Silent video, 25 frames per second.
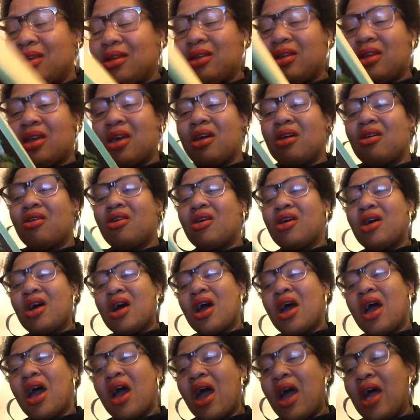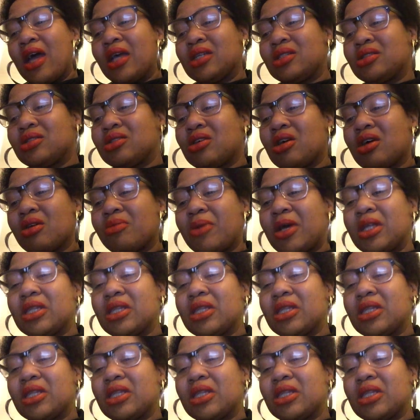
Now, I can talk